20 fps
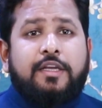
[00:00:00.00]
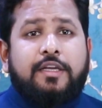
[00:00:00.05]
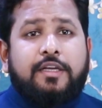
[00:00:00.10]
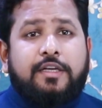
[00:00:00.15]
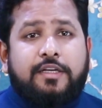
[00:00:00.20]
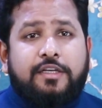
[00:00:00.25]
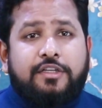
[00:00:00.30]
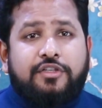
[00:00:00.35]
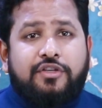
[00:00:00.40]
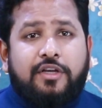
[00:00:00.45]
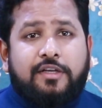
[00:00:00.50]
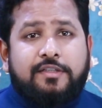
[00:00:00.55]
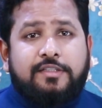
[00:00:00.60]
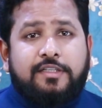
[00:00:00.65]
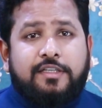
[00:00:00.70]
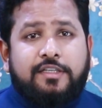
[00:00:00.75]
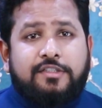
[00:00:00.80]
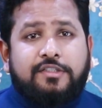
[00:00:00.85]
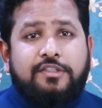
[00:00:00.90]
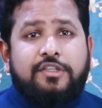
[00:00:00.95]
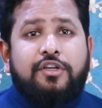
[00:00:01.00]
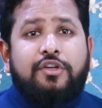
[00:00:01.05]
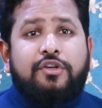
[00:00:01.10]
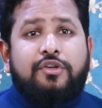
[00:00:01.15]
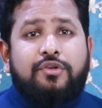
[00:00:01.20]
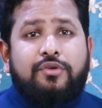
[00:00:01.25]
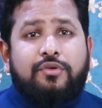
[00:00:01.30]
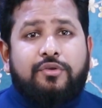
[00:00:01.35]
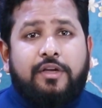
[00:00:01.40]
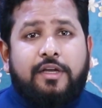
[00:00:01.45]
Ganesha says,
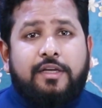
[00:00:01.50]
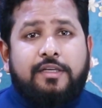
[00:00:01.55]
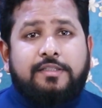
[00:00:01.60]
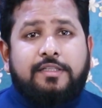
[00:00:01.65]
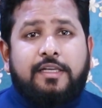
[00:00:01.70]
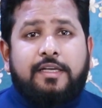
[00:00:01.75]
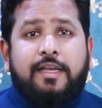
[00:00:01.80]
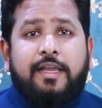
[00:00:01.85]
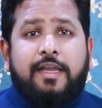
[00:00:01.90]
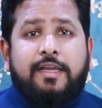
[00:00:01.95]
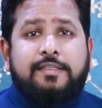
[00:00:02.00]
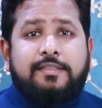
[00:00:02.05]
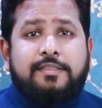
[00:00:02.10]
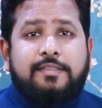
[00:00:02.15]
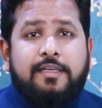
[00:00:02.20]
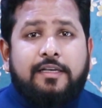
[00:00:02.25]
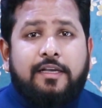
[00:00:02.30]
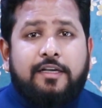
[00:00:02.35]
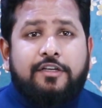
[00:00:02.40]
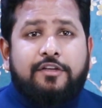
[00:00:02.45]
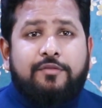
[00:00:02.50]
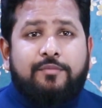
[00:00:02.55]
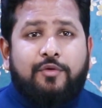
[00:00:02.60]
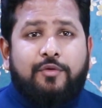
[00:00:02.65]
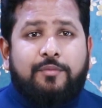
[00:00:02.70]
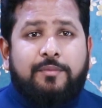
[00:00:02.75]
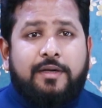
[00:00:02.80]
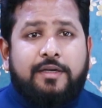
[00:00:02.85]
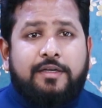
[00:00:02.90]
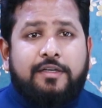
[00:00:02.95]
Today is an excellent
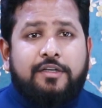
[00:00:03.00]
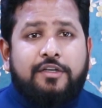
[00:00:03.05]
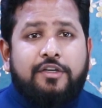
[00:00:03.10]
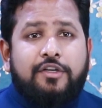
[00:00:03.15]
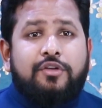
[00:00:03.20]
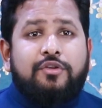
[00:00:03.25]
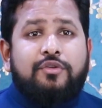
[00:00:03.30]
moment